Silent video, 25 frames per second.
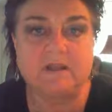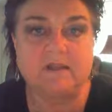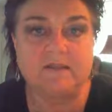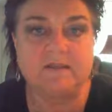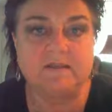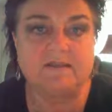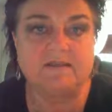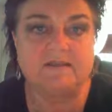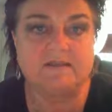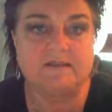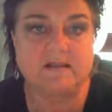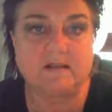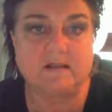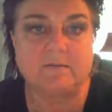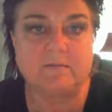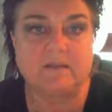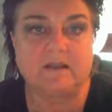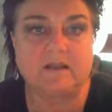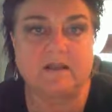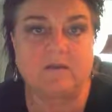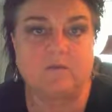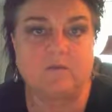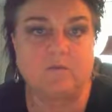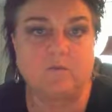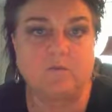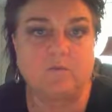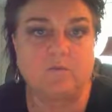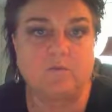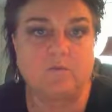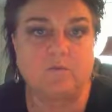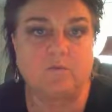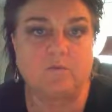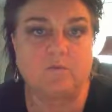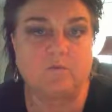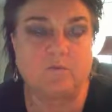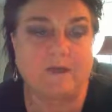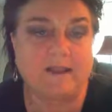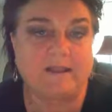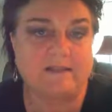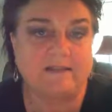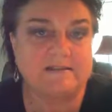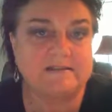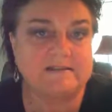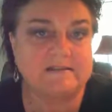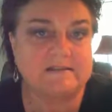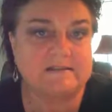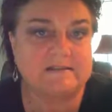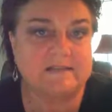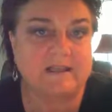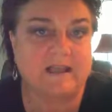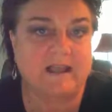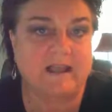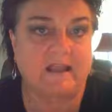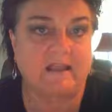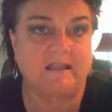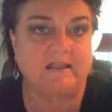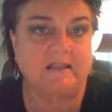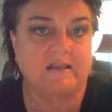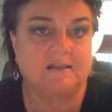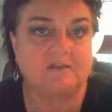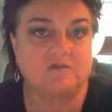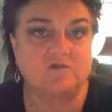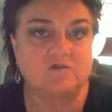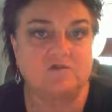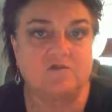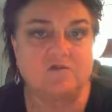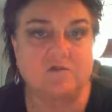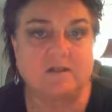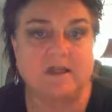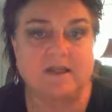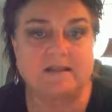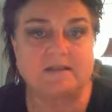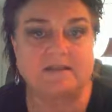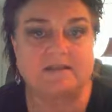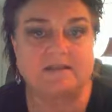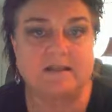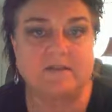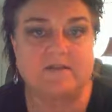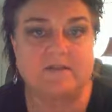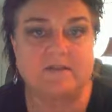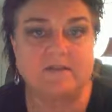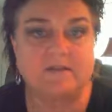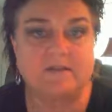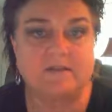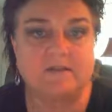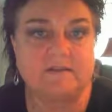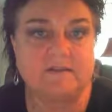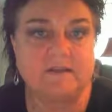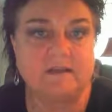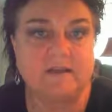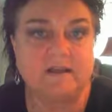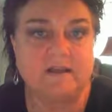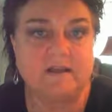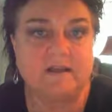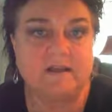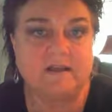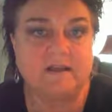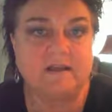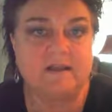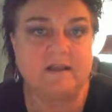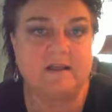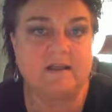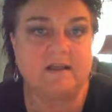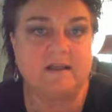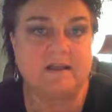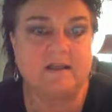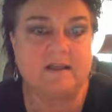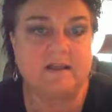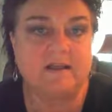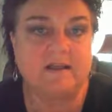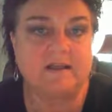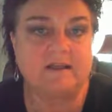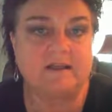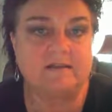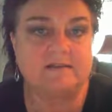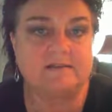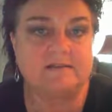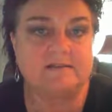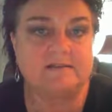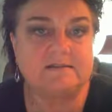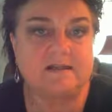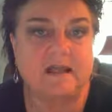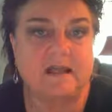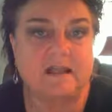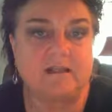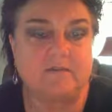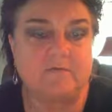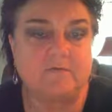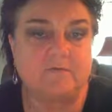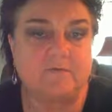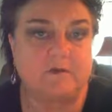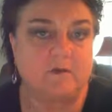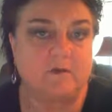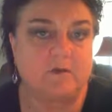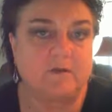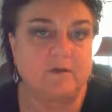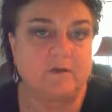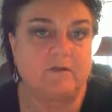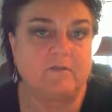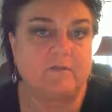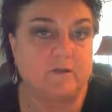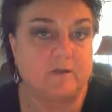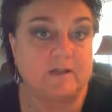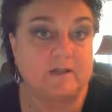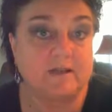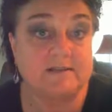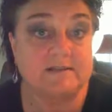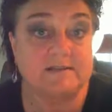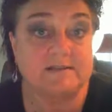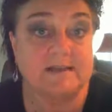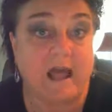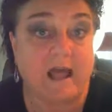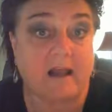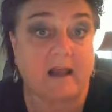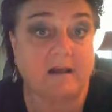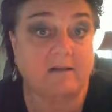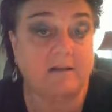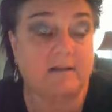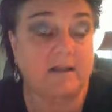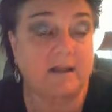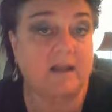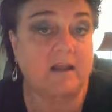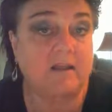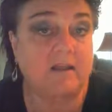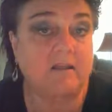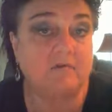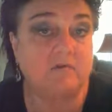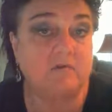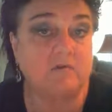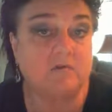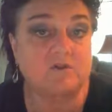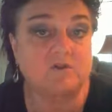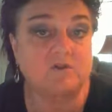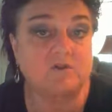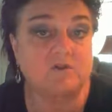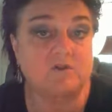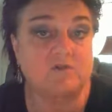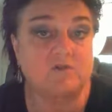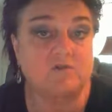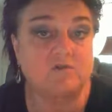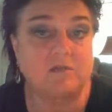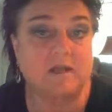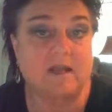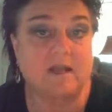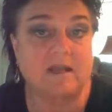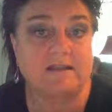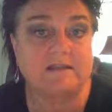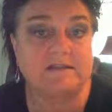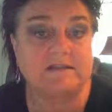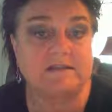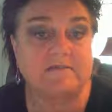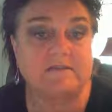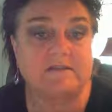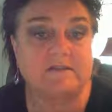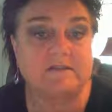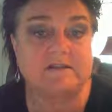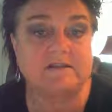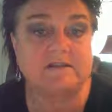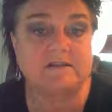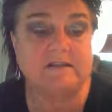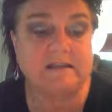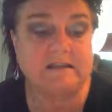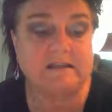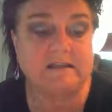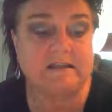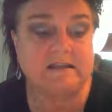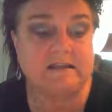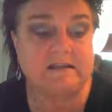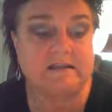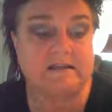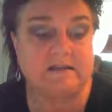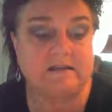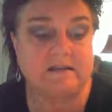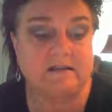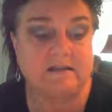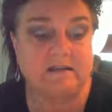this coming Wednesday, that's July 7th, and the following Saturday, which is July 17th.